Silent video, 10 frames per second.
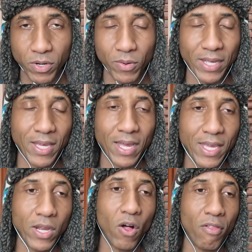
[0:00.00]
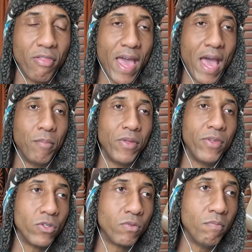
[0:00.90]
get all that, but
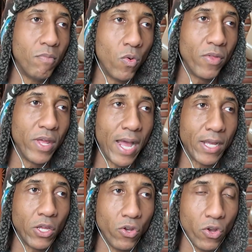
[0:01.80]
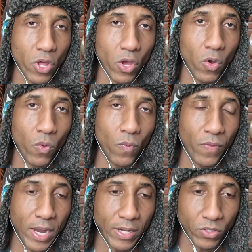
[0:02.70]
there's more that I could know that
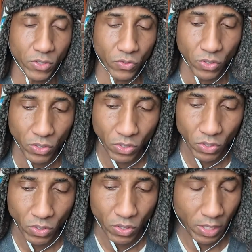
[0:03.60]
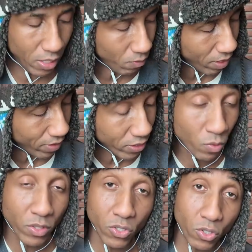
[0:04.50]
anyway, that's what
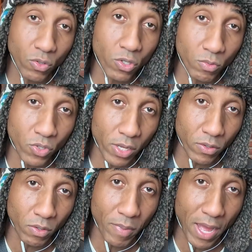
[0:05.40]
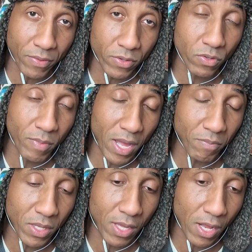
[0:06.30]
this YouTube channel is about. This is about me
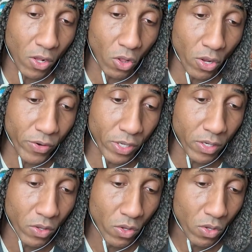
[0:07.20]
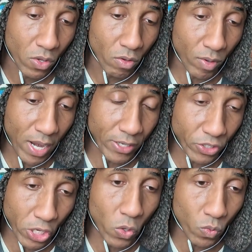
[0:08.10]
kind of learning what I
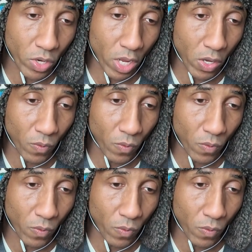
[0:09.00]
don't know